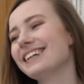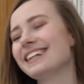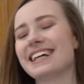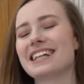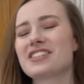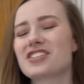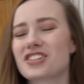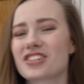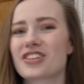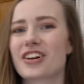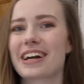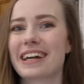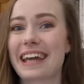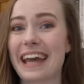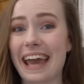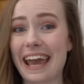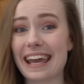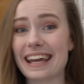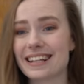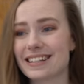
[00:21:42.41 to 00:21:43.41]
Let's just try and
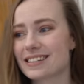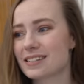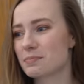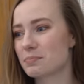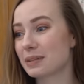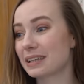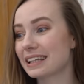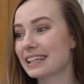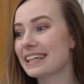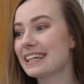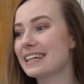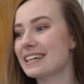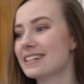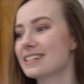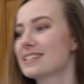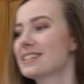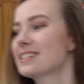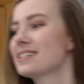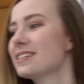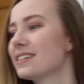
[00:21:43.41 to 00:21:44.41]
get 8.
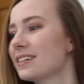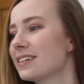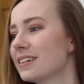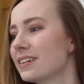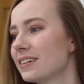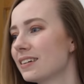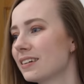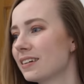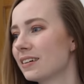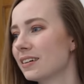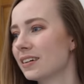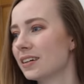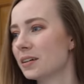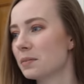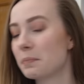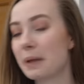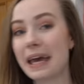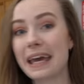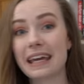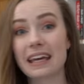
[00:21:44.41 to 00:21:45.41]
Please.
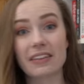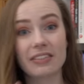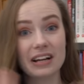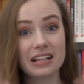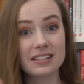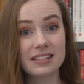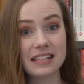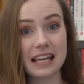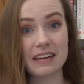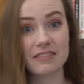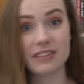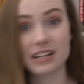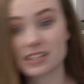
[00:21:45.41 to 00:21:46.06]
Pink. That's safe.